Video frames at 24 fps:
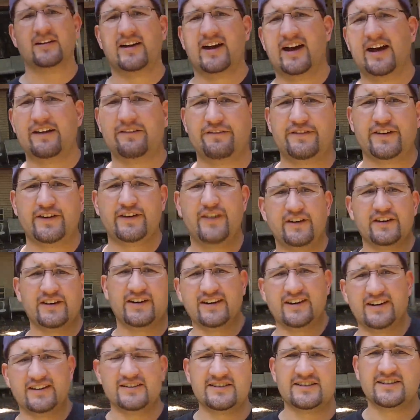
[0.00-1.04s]
I figured
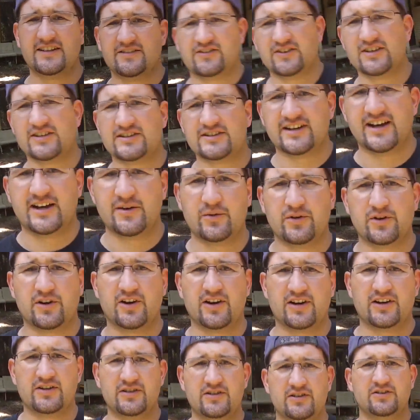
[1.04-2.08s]
instead of inside, we'll go
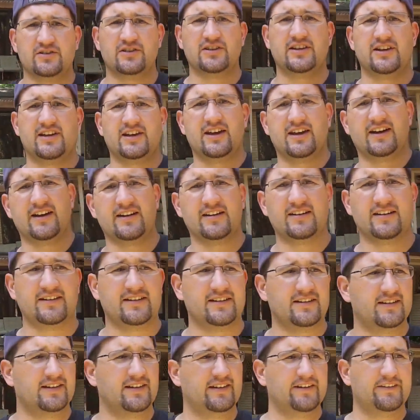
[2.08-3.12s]
ahead and do the
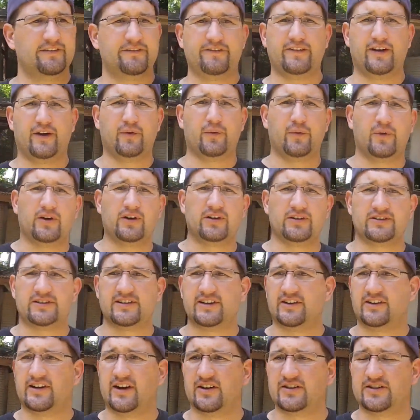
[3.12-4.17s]
farewells
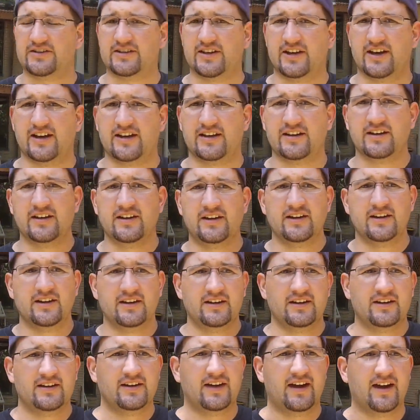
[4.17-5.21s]
here outside.
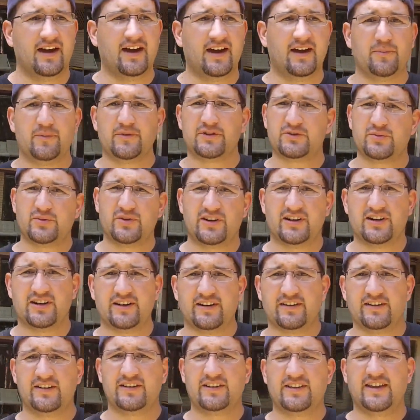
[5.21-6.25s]
Just wanted
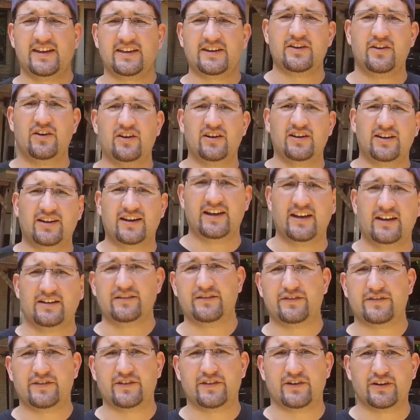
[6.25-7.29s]
to thank you all
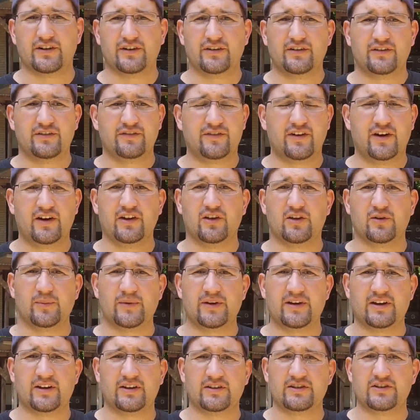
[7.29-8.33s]
again for following
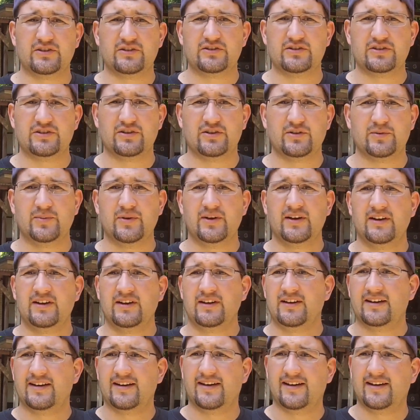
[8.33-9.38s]
me on YouTube.
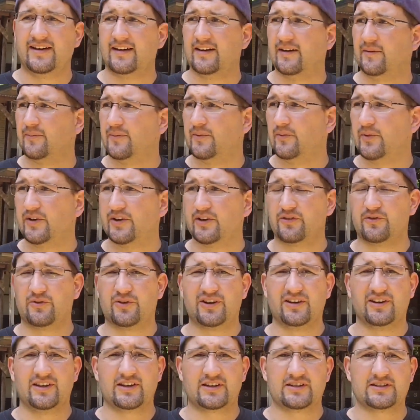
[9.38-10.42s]
We are
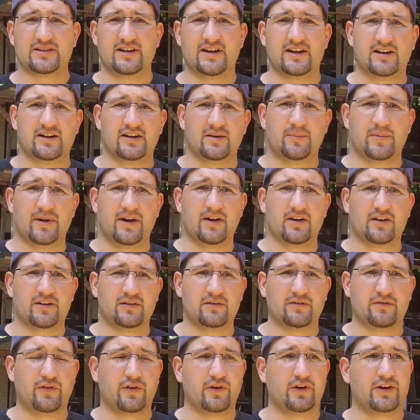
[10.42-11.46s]
really excited about
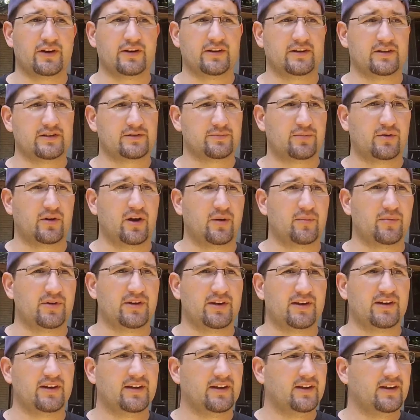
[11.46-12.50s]
converting this
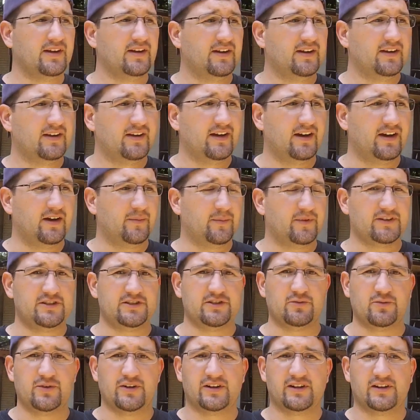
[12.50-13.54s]
property
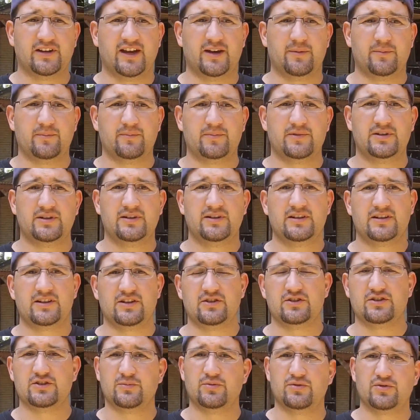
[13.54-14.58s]
into reclaimed
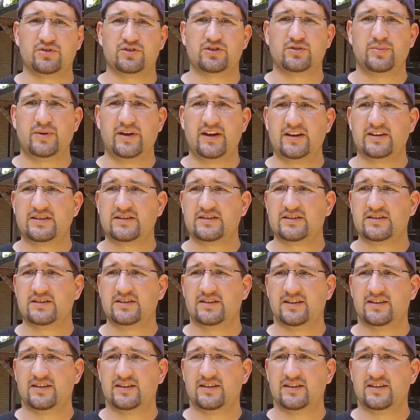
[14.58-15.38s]
usable space.